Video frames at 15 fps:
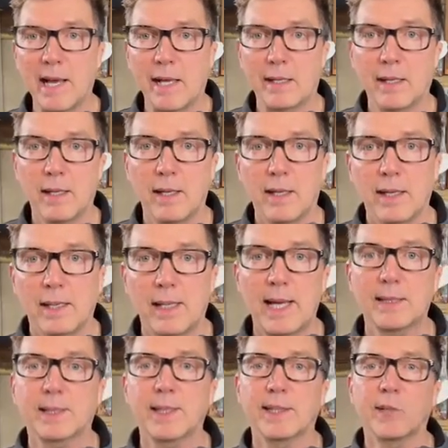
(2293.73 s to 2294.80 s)
plan.
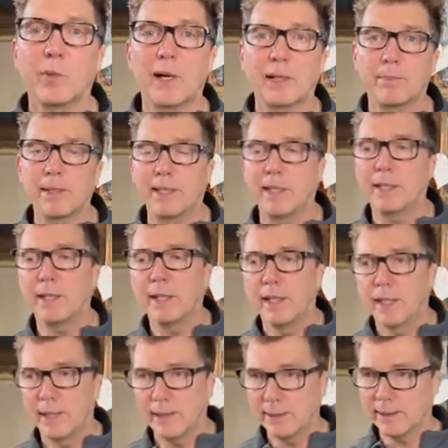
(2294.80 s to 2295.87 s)
Last thing you want to be
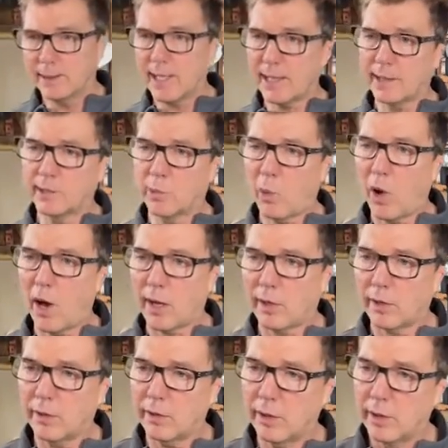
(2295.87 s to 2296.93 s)
is dead in the
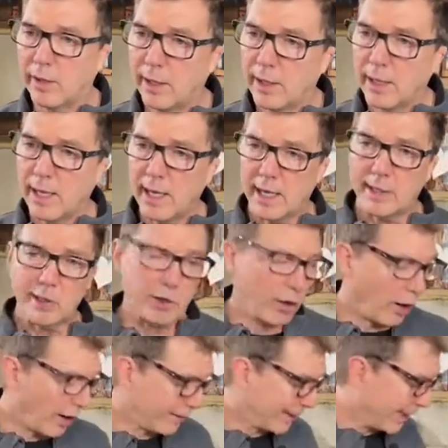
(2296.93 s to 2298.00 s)
water and your